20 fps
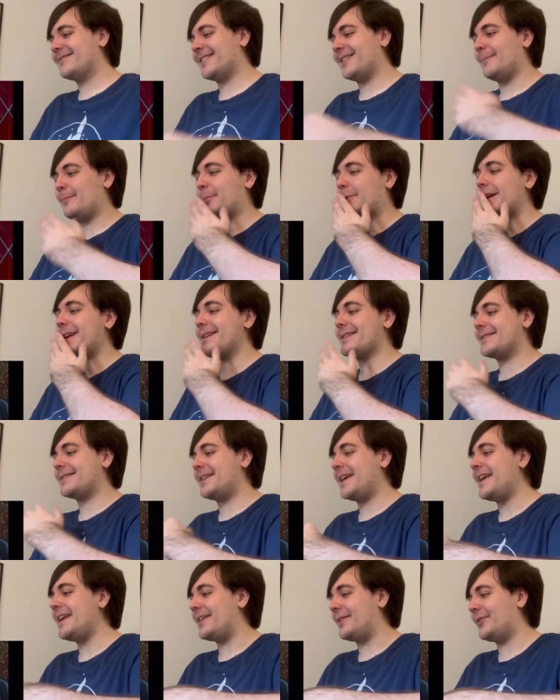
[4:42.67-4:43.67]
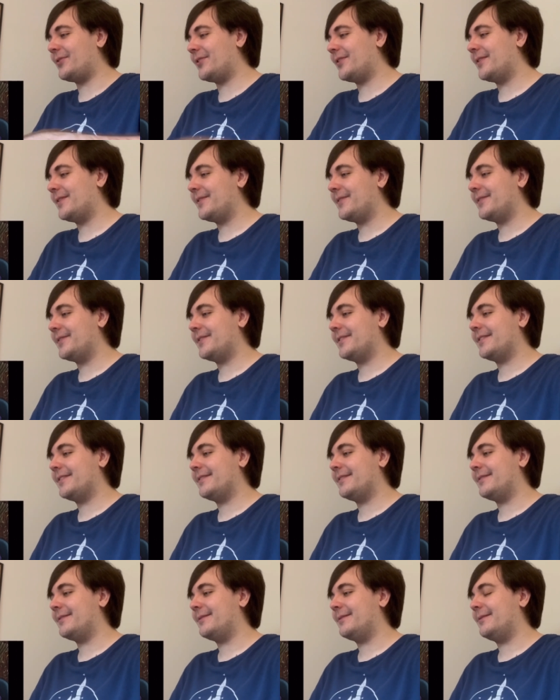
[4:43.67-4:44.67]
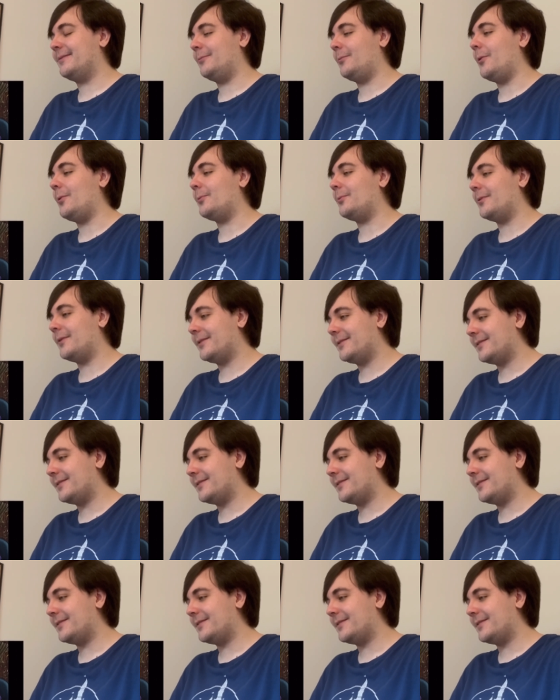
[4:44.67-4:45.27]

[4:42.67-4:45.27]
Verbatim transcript: gonna break his teeth. Whoa.